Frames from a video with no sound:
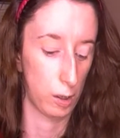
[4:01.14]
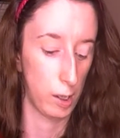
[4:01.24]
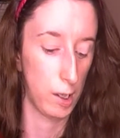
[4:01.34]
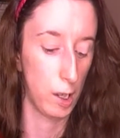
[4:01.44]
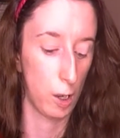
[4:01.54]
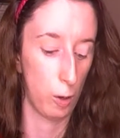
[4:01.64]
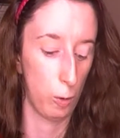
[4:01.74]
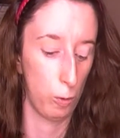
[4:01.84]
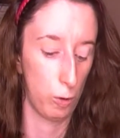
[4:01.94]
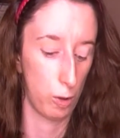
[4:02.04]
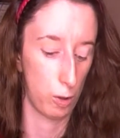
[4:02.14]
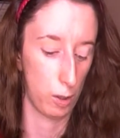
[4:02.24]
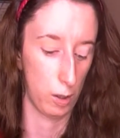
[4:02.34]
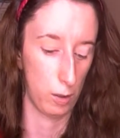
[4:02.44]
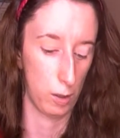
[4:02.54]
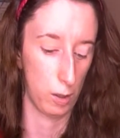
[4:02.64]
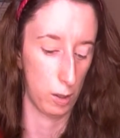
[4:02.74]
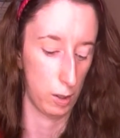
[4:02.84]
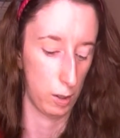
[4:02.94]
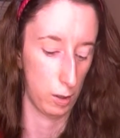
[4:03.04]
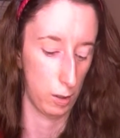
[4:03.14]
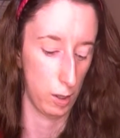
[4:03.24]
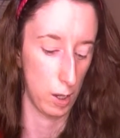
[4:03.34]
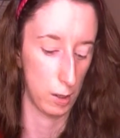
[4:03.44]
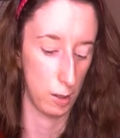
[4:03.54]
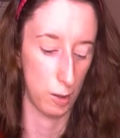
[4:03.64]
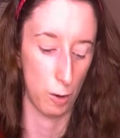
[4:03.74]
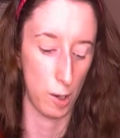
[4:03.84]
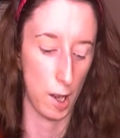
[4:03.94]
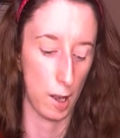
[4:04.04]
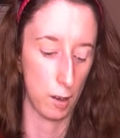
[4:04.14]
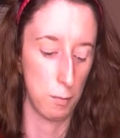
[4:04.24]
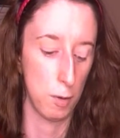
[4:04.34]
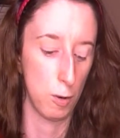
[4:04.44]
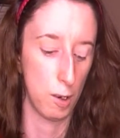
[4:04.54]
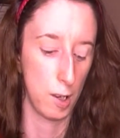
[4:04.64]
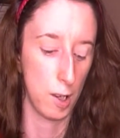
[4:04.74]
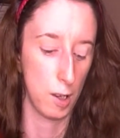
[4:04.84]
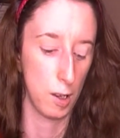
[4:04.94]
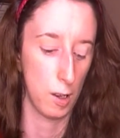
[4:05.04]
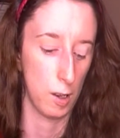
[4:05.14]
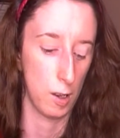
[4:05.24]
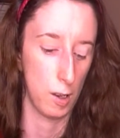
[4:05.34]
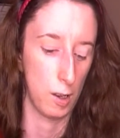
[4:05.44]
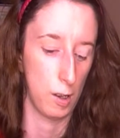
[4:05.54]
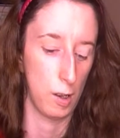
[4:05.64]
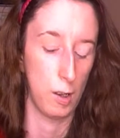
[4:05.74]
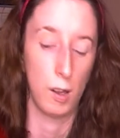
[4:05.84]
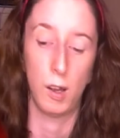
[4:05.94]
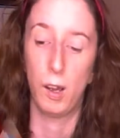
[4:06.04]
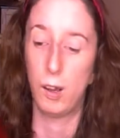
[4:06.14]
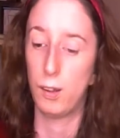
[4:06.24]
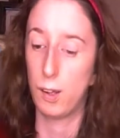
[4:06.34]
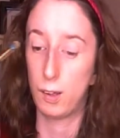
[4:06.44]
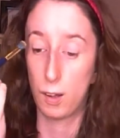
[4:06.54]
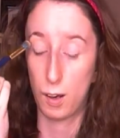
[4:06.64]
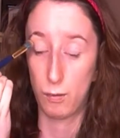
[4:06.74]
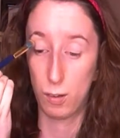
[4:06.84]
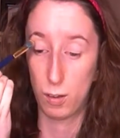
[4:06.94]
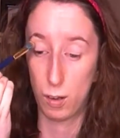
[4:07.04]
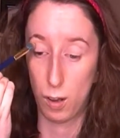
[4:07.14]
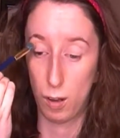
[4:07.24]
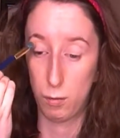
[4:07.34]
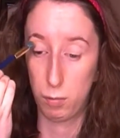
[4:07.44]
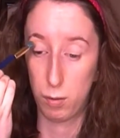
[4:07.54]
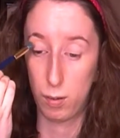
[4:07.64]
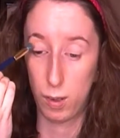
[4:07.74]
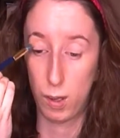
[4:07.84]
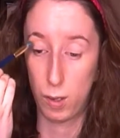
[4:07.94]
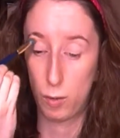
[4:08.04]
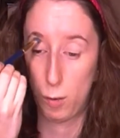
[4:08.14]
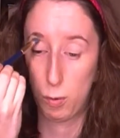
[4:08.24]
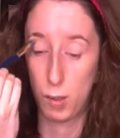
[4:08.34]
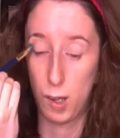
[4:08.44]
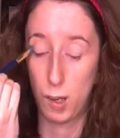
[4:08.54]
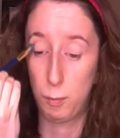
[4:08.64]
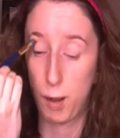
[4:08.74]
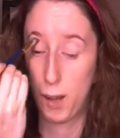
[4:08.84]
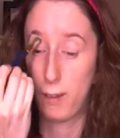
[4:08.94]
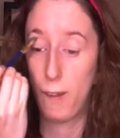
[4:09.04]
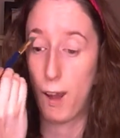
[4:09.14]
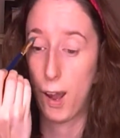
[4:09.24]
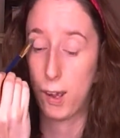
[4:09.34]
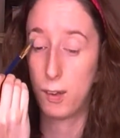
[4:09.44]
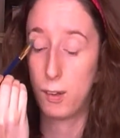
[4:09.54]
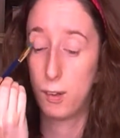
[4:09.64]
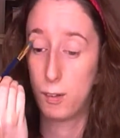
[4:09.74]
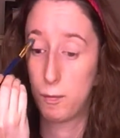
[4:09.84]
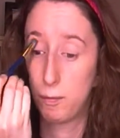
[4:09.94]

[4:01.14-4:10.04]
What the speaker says: Leos in the zodiac community and things that I've looked up, it is represented by the lion.